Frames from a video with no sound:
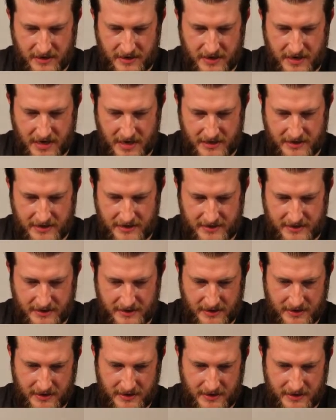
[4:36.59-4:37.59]
Gollet,
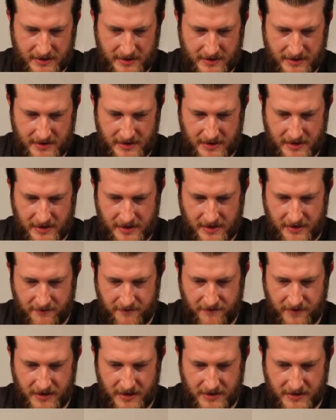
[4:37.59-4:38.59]

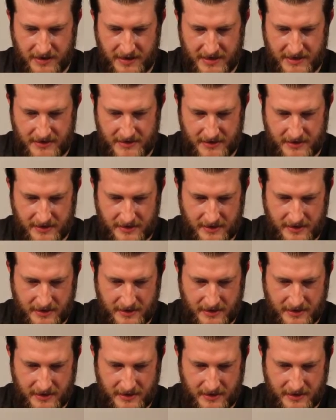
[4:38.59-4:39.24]
Vanillite,